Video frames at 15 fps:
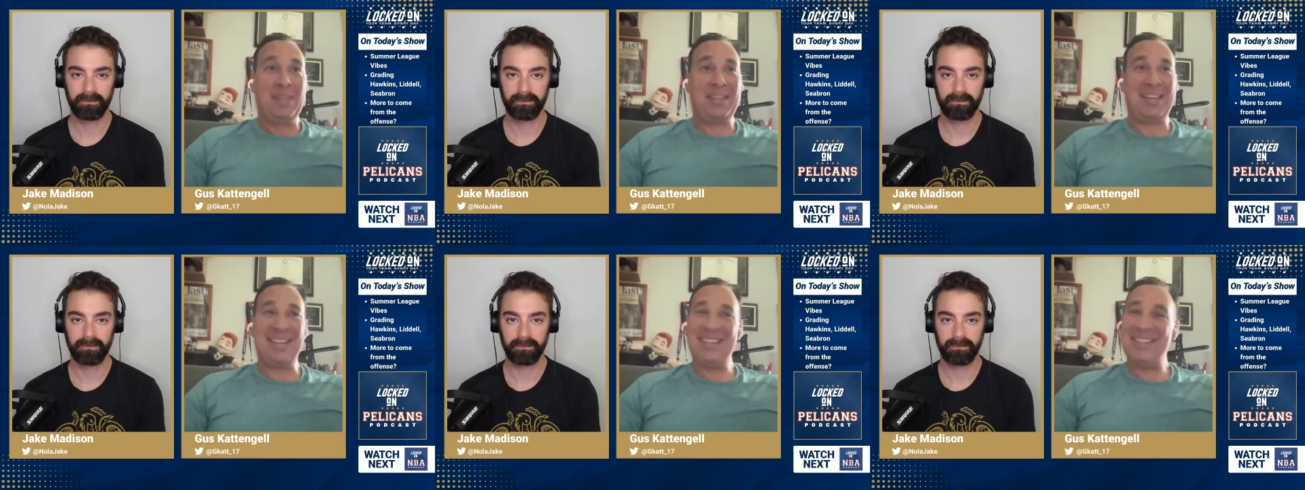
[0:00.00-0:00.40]

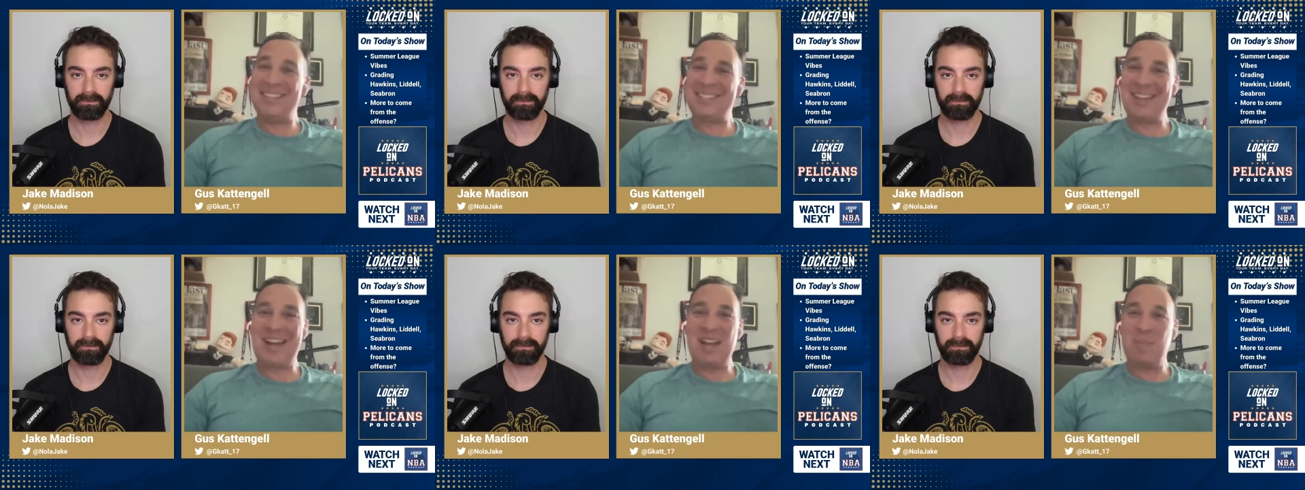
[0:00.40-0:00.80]
Speaker 1: Can
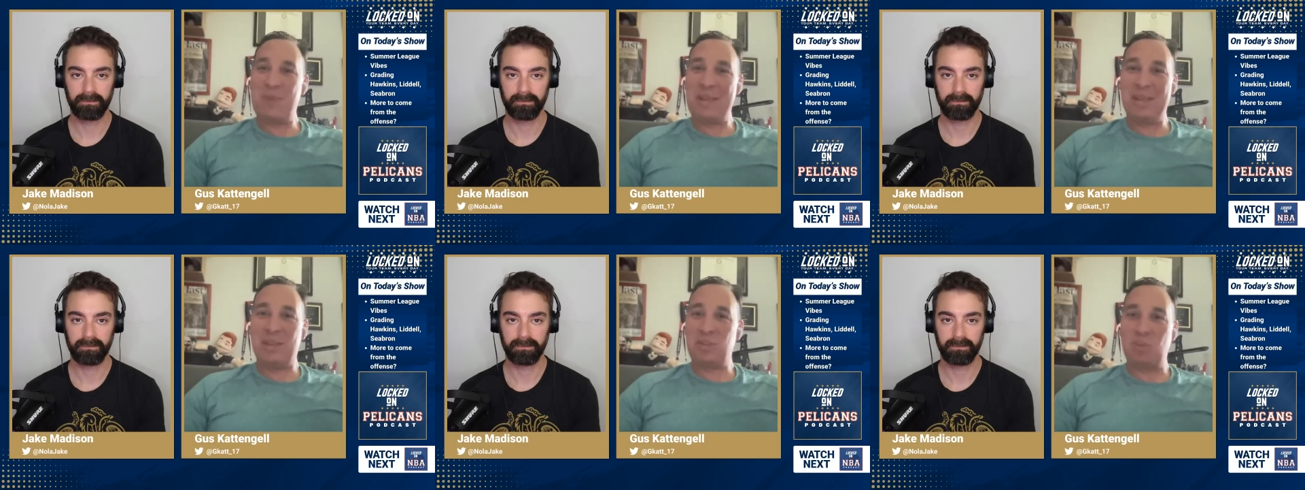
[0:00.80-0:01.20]
this guy
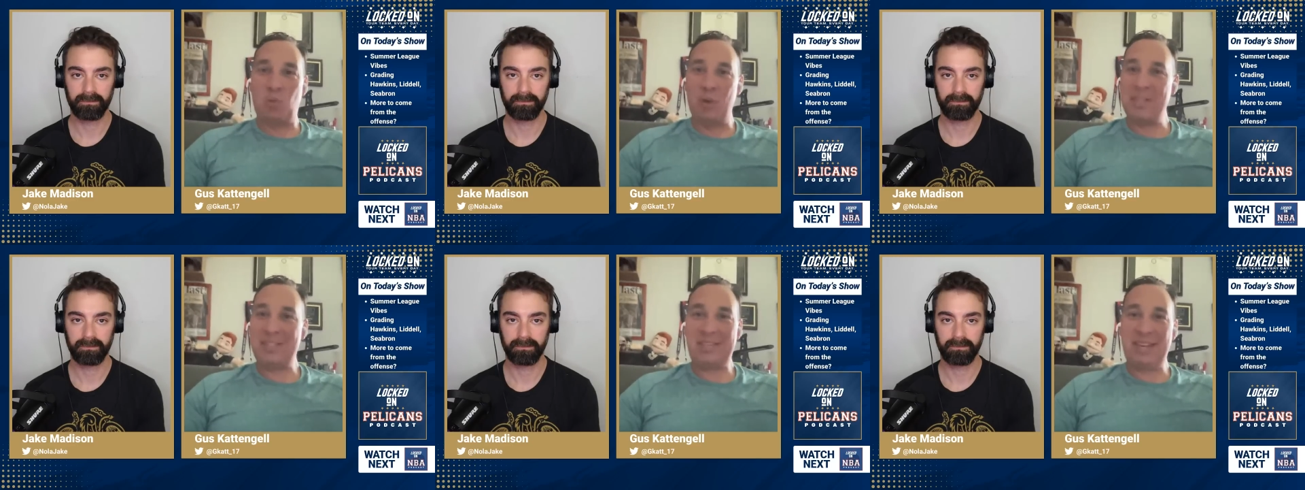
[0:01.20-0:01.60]
be a
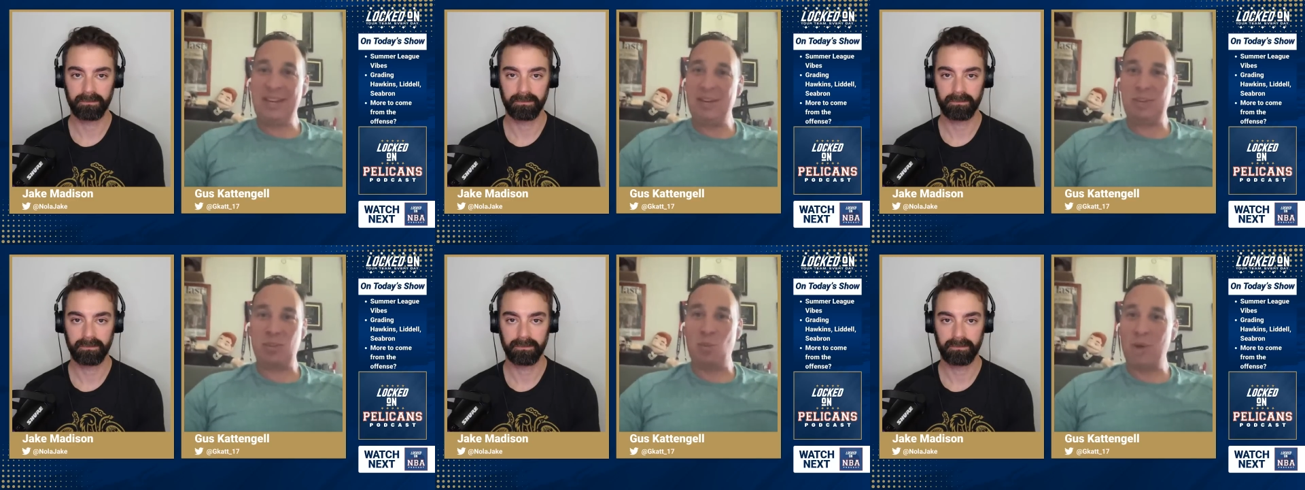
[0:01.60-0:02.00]

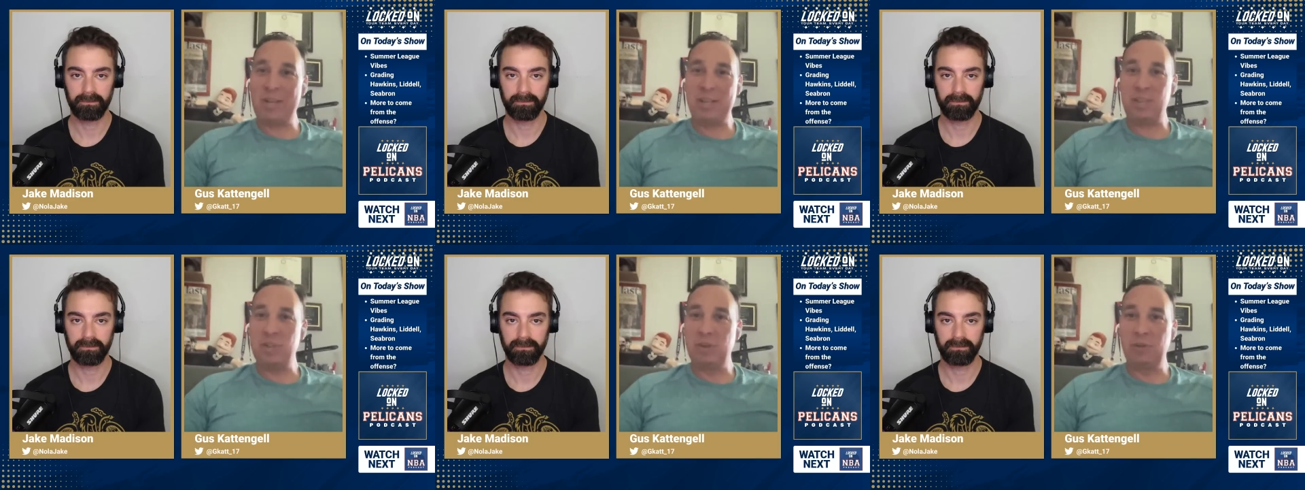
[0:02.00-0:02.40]
20 to
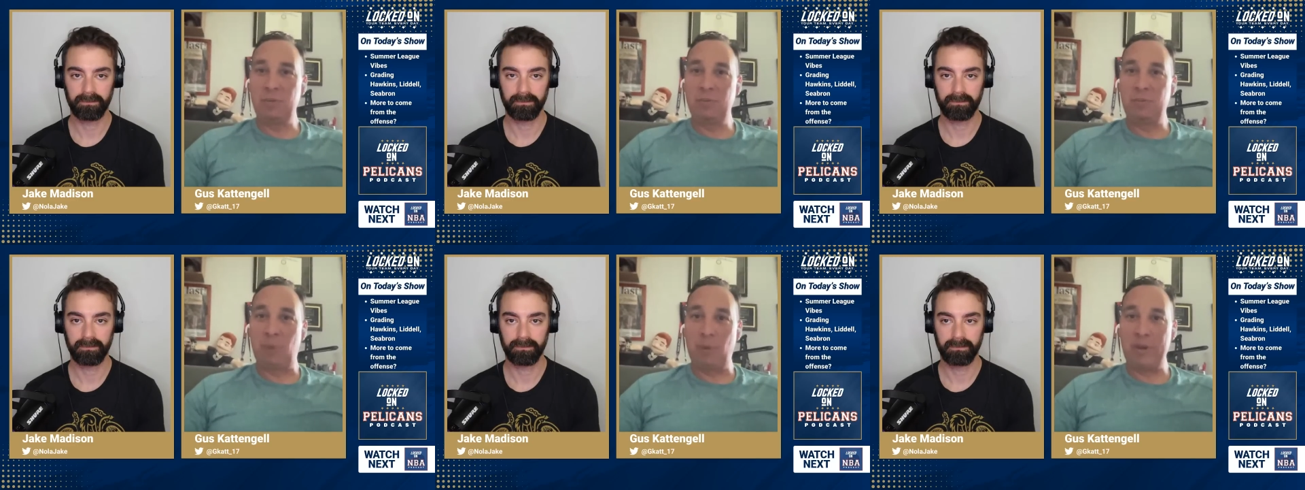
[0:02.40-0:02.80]

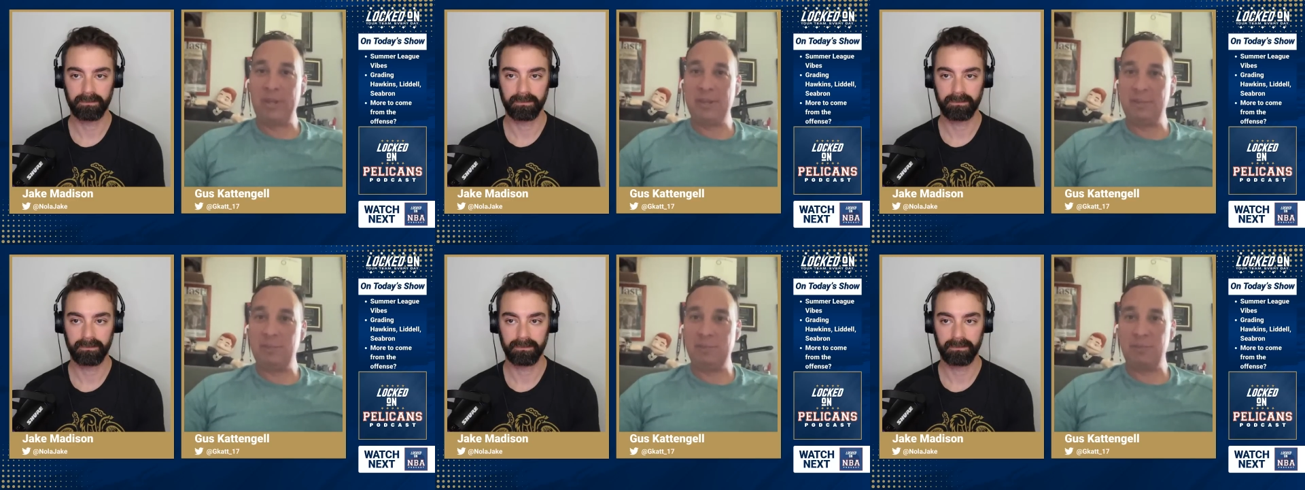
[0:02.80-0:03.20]
22
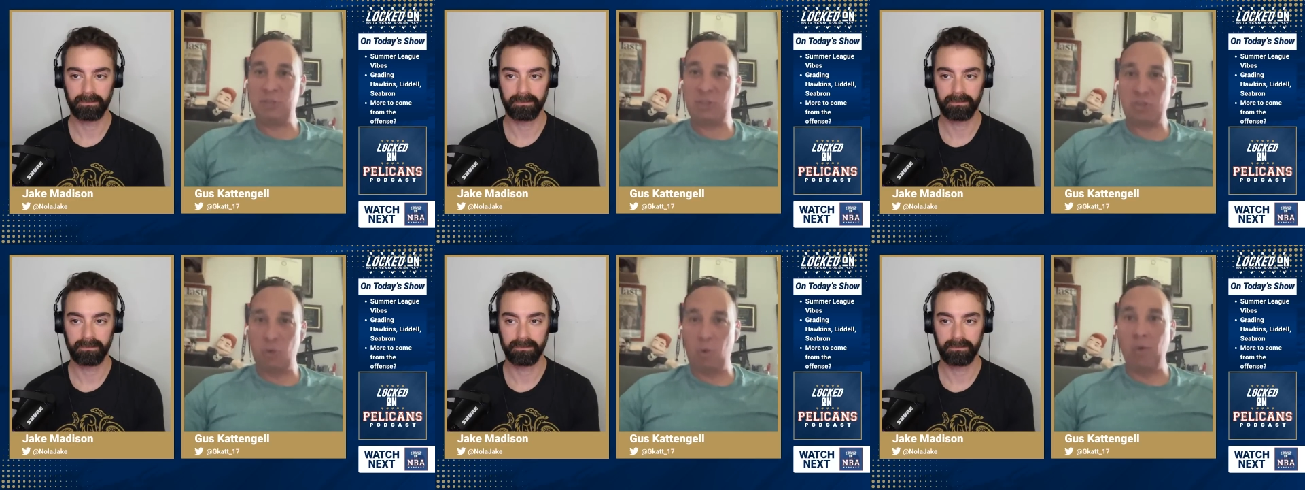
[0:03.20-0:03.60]
point
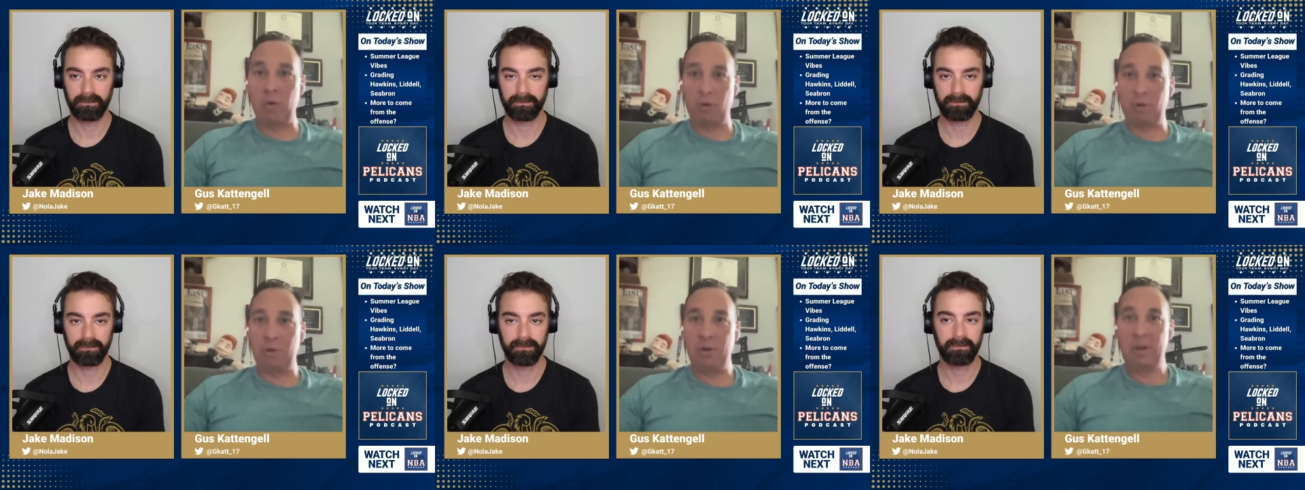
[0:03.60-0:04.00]

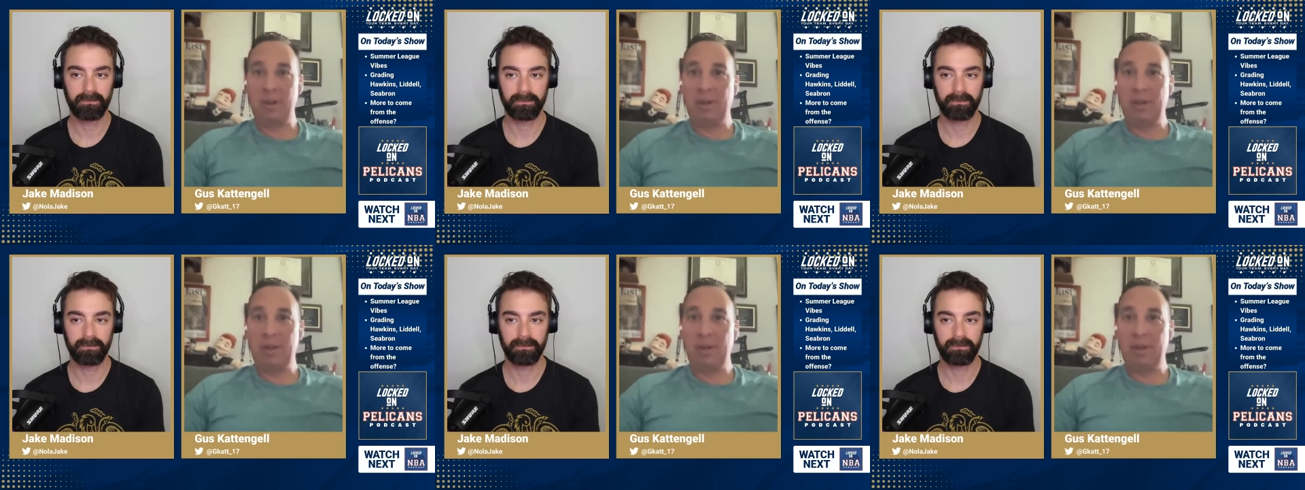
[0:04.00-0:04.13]
scorer?